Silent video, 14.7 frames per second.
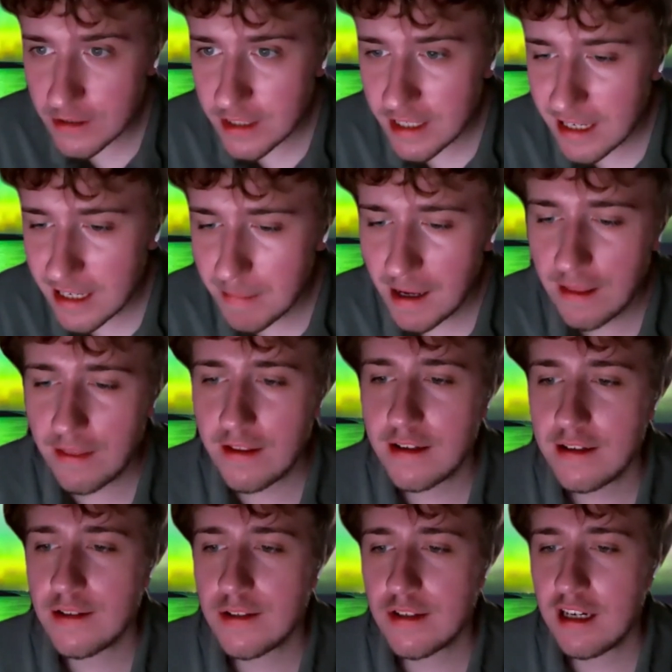and
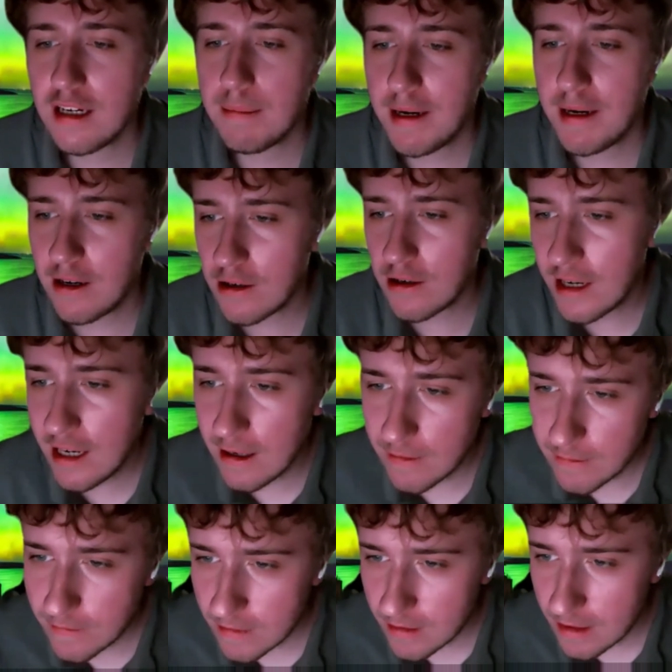methods. A
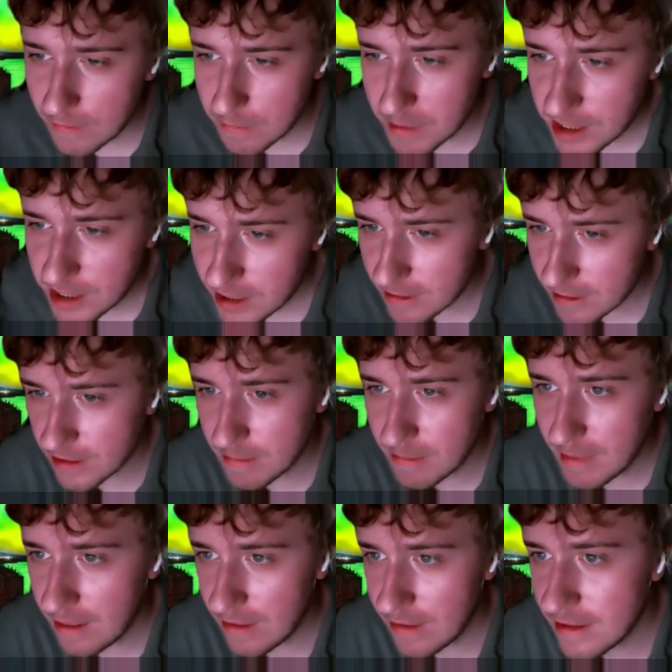paragraph of materials and
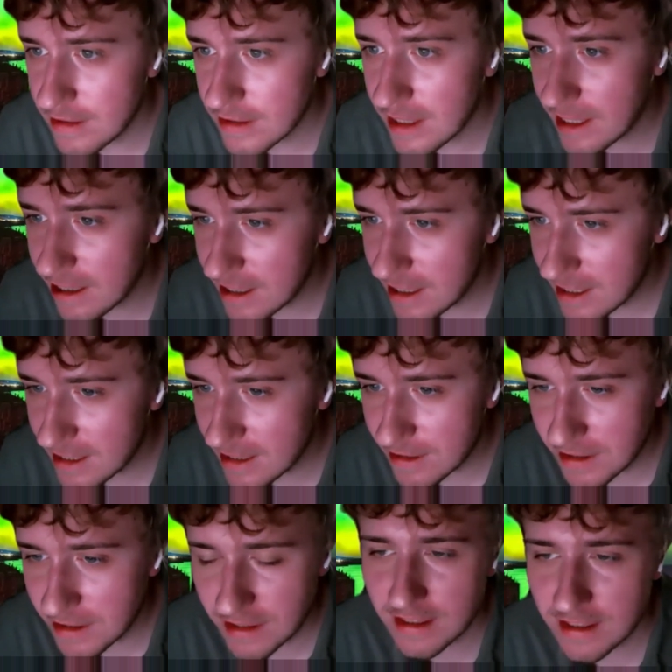methods. There it
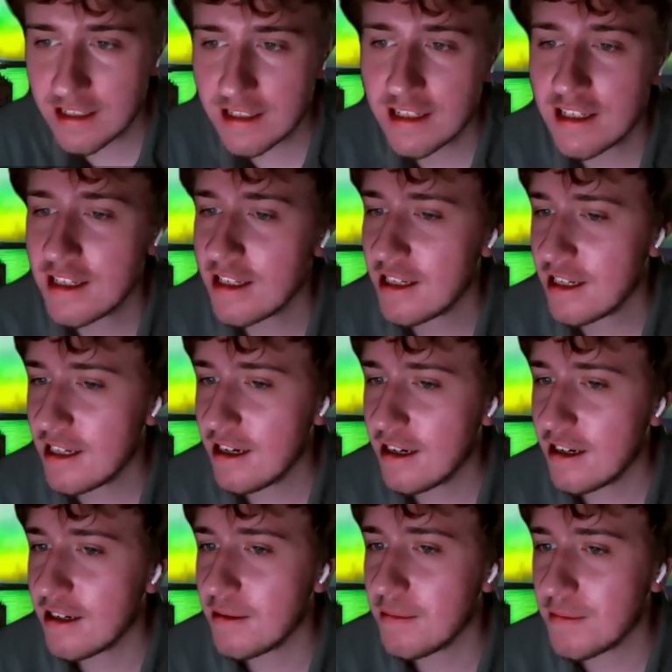is.
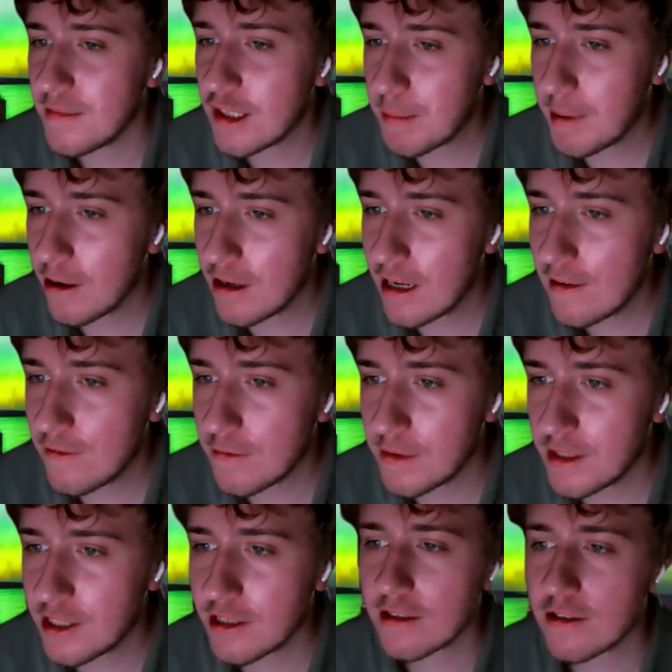This paragraph of
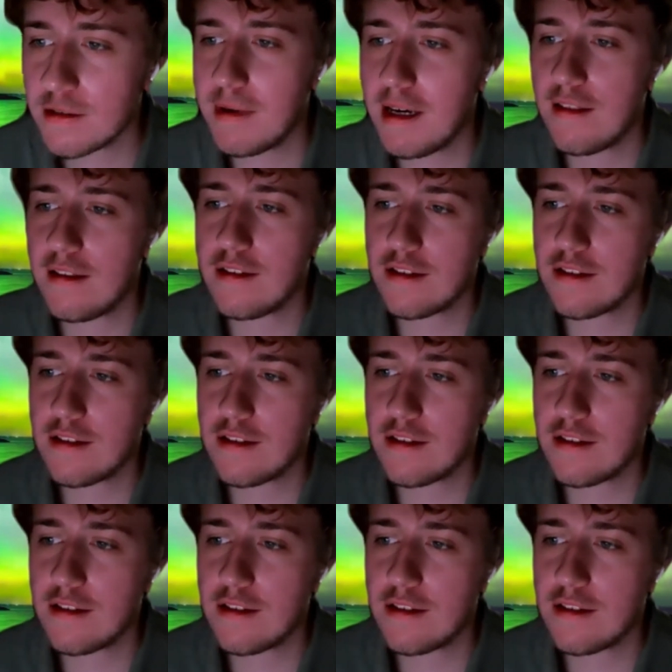materials and methods